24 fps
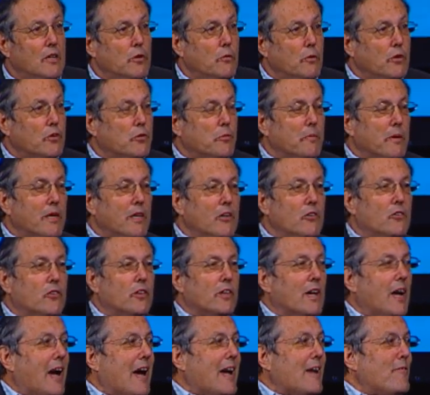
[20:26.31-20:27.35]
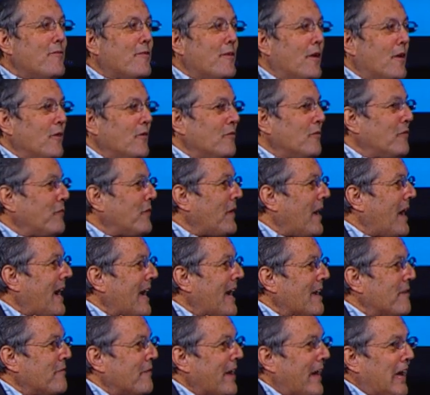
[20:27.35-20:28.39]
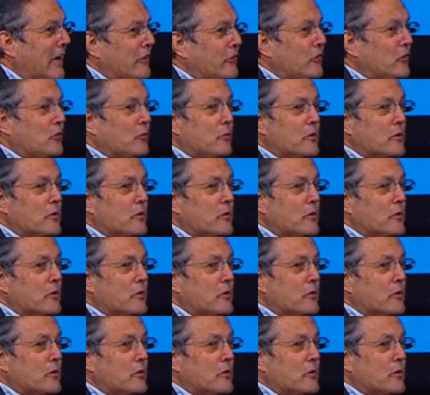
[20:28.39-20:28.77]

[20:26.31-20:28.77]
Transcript: which means the iPhone 5S,